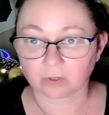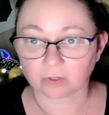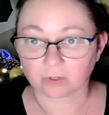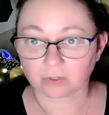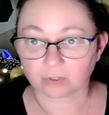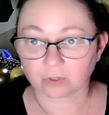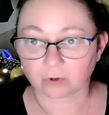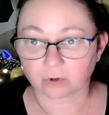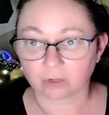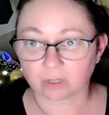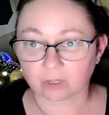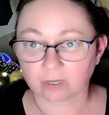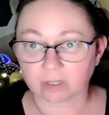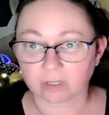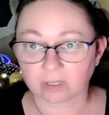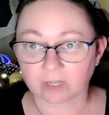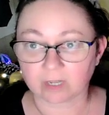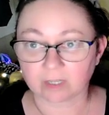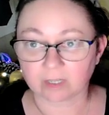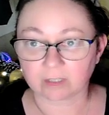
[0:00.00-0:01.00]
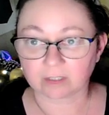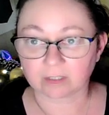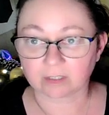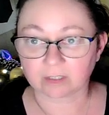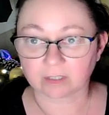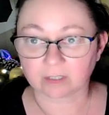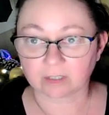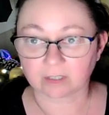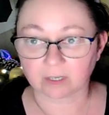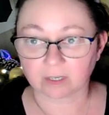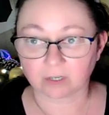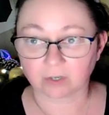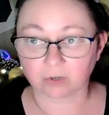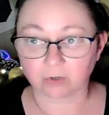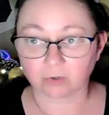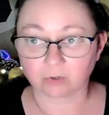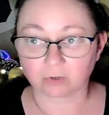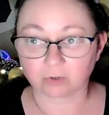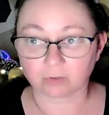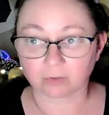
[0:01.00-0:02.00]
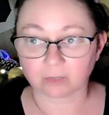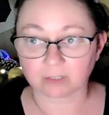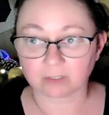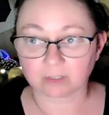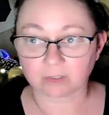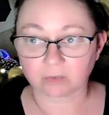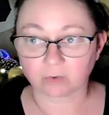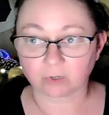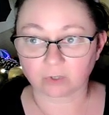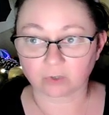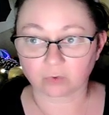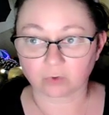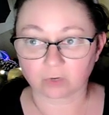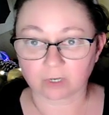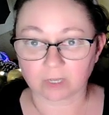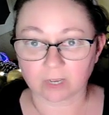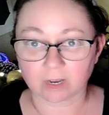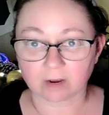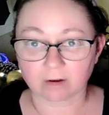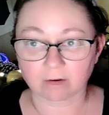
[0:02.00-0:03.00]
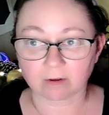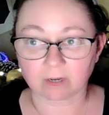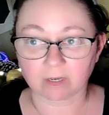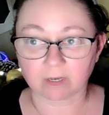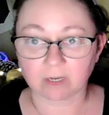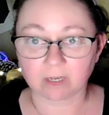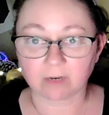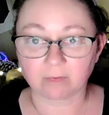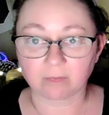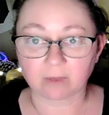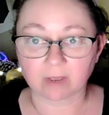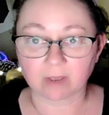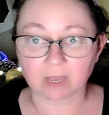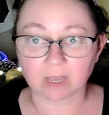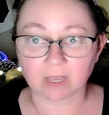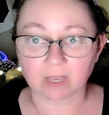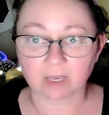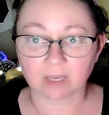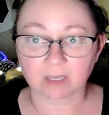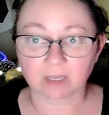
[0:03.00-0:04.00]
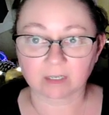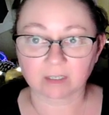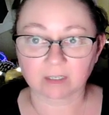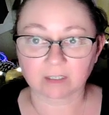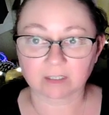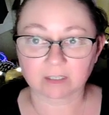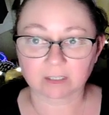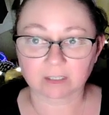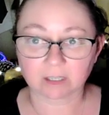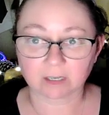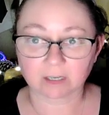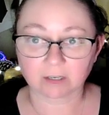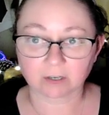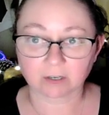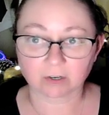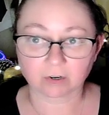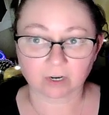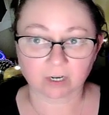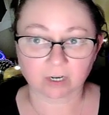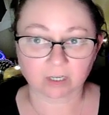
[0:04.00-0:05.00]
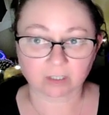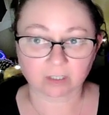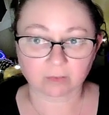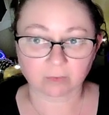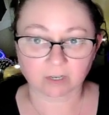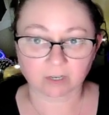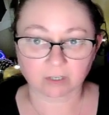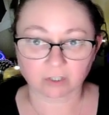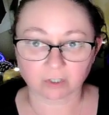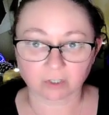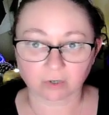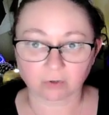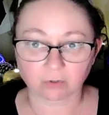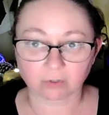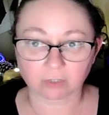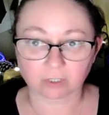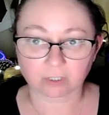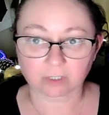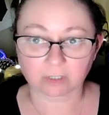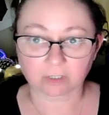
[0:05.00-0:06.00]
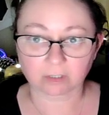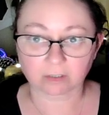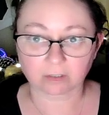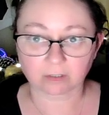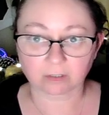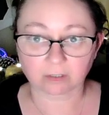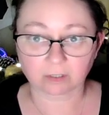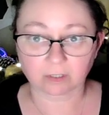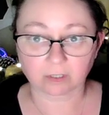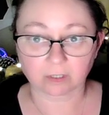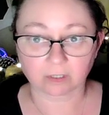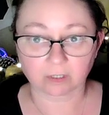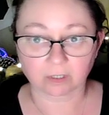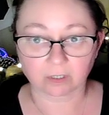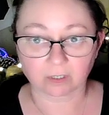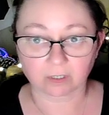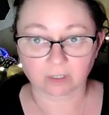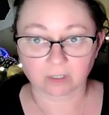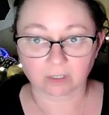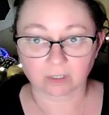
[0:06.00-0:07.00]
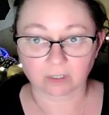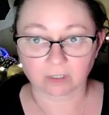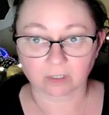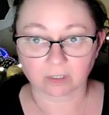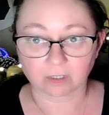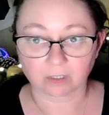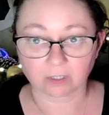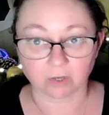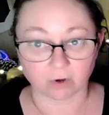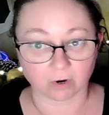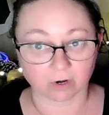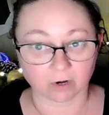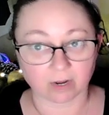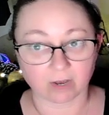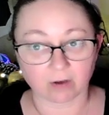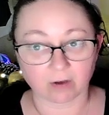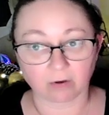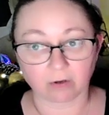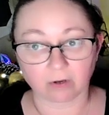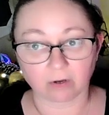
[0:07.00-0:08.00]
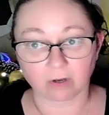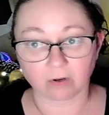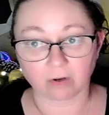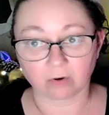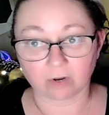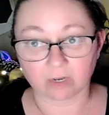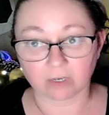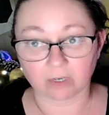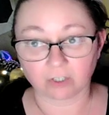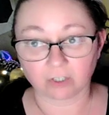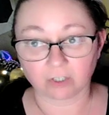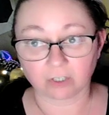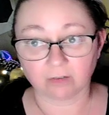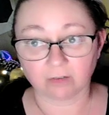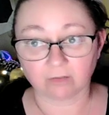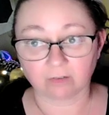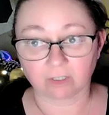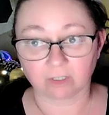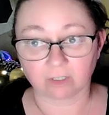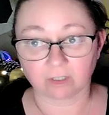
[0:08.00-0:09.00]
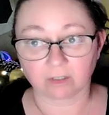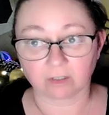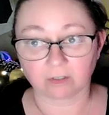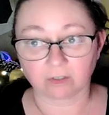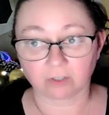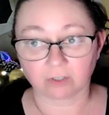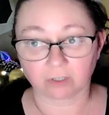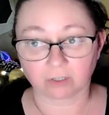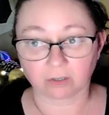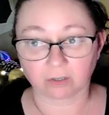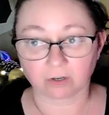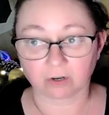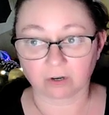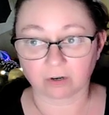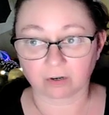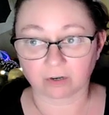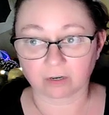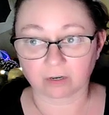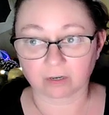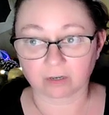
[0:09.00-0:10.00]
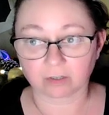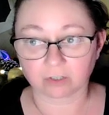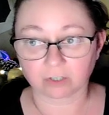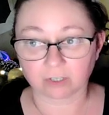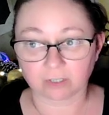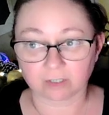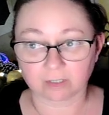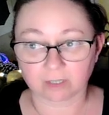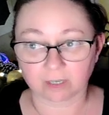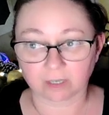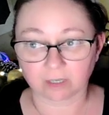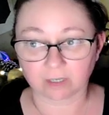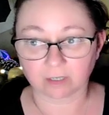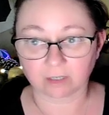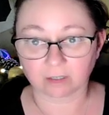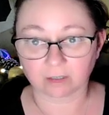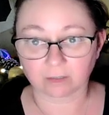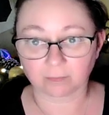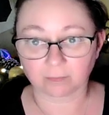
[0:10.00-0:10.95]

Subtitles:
Sola glanced at the accoutrements which were carried in my hand and slung across my shoulder. "You are now a great chieftain, John Carter," she said,